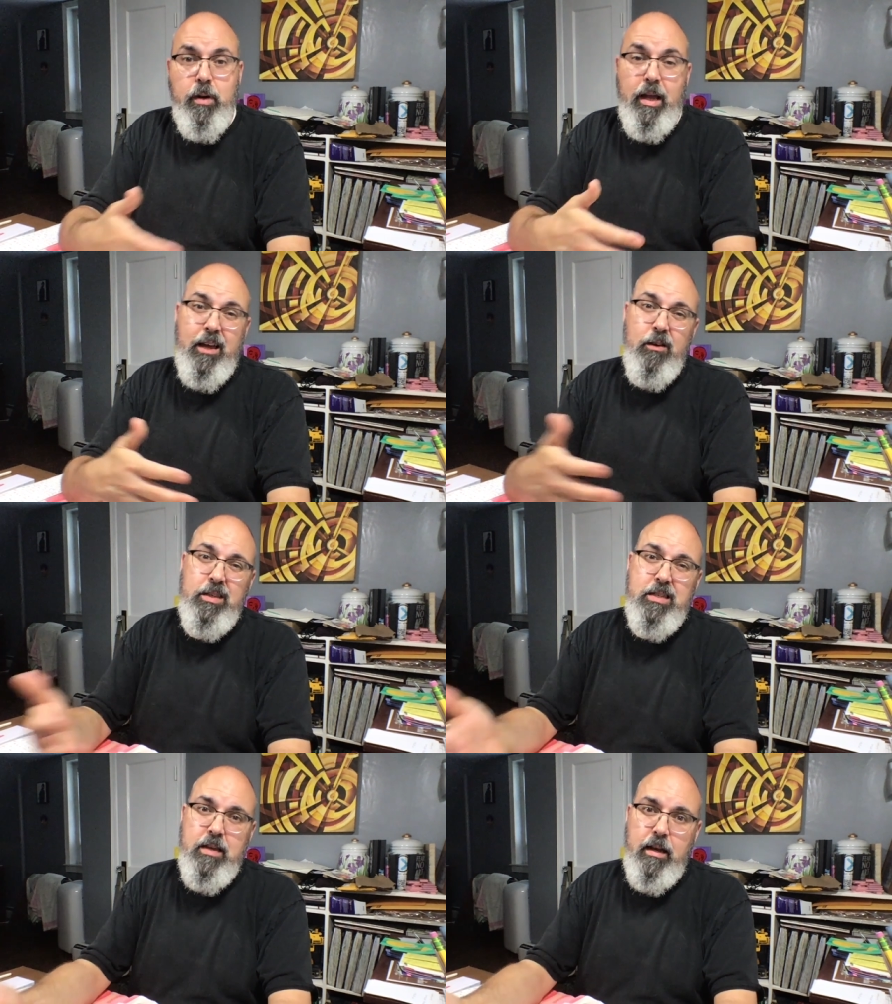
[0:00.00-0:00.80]
And I only
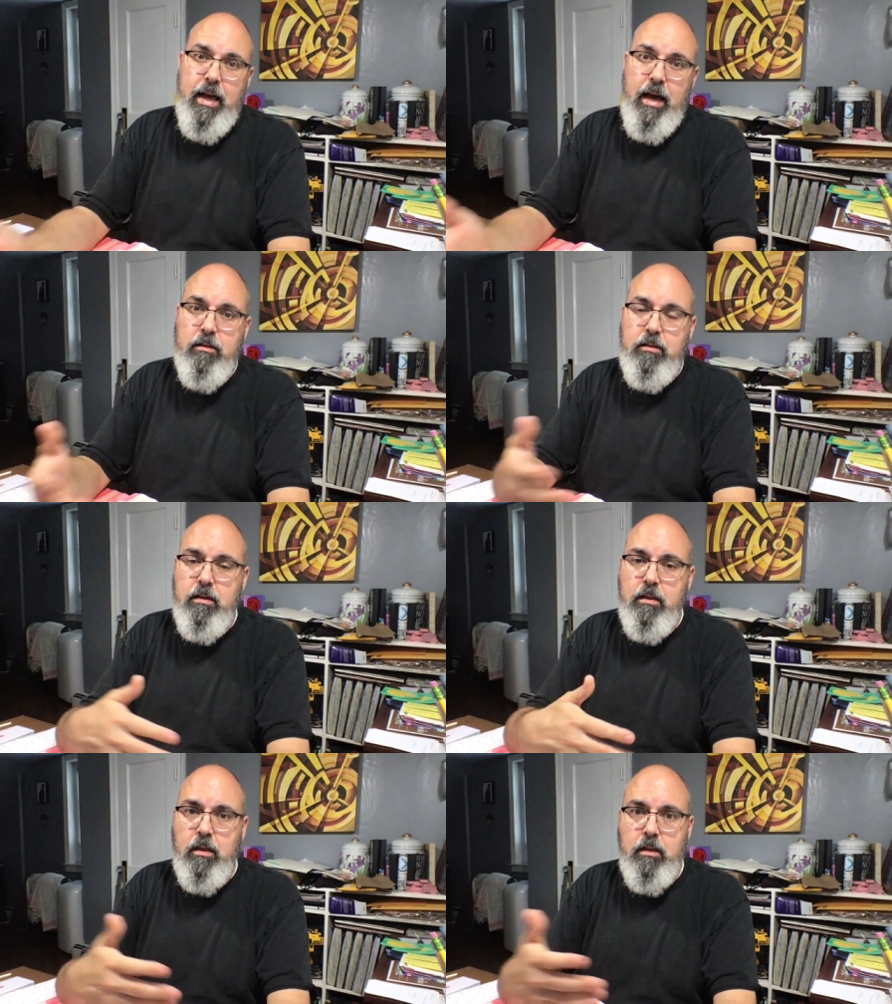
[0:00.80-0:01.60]
send out
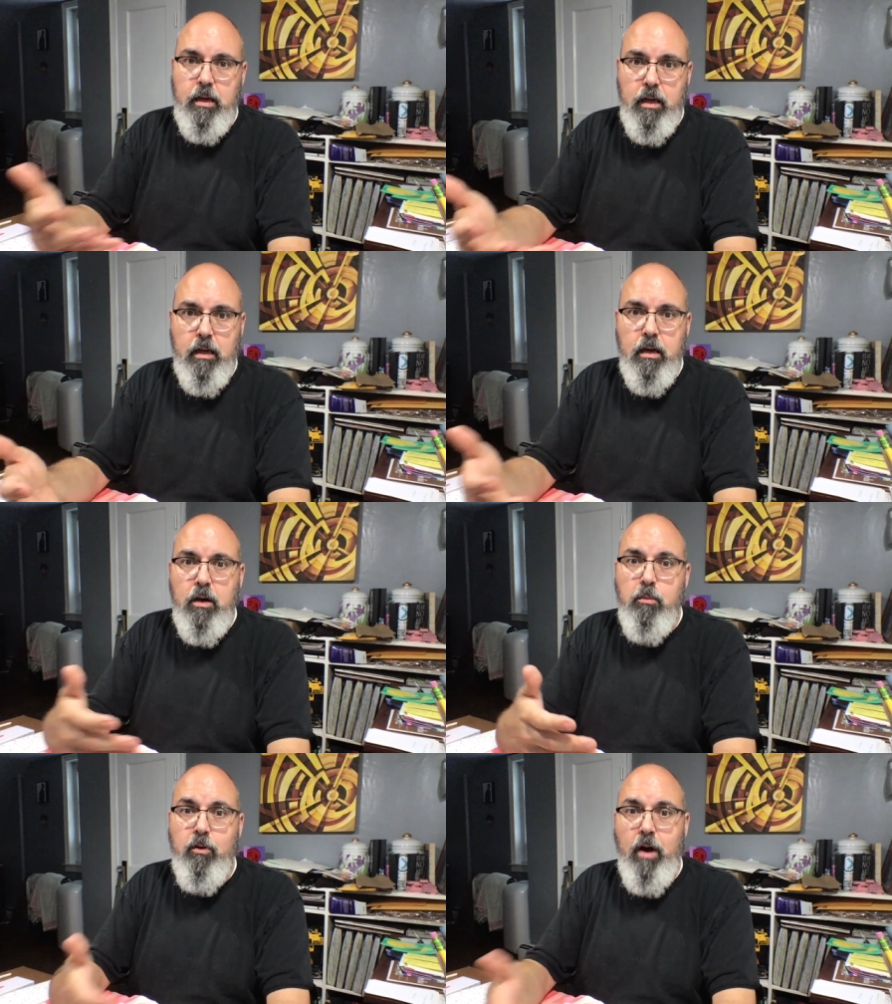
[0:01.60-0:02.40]
the link
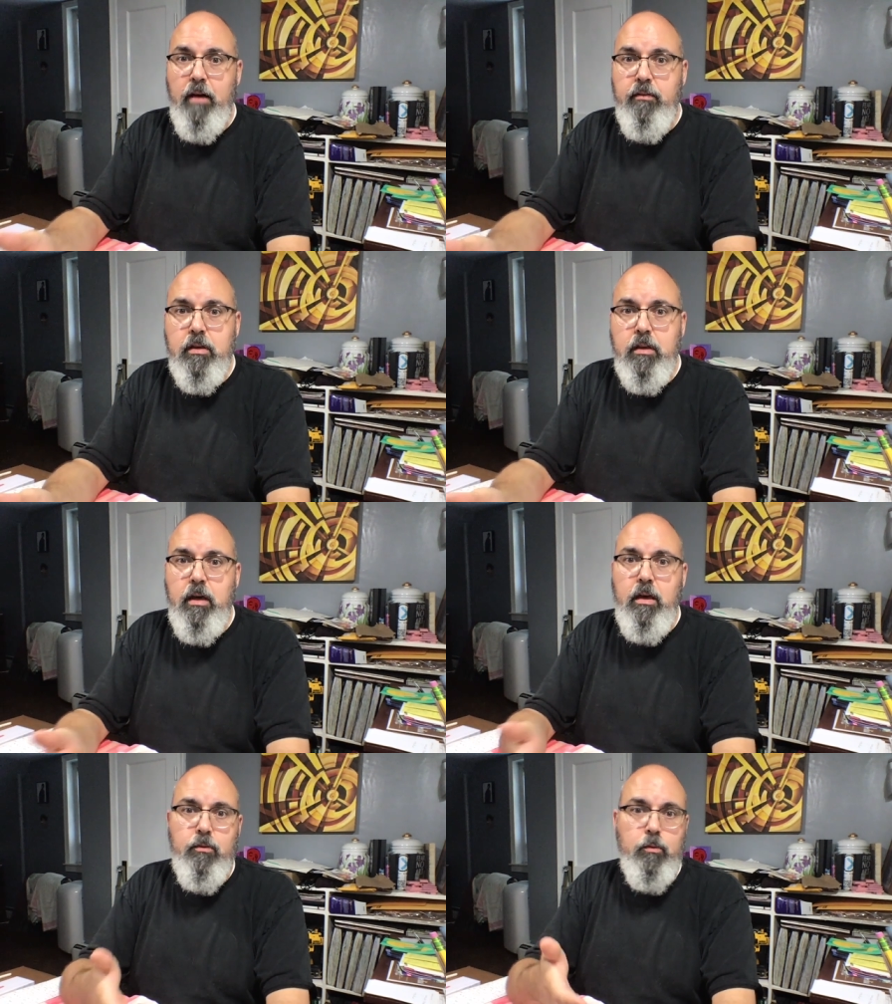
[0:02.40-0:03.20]

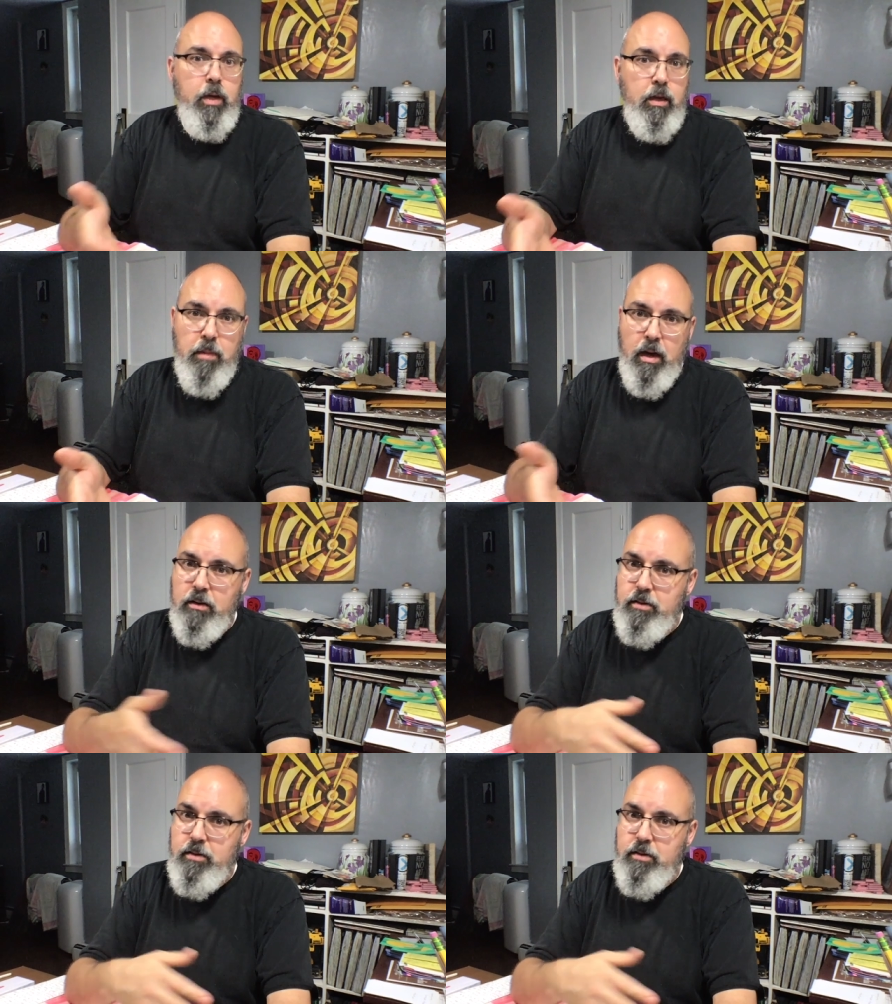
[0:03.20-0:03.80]
privately through emails.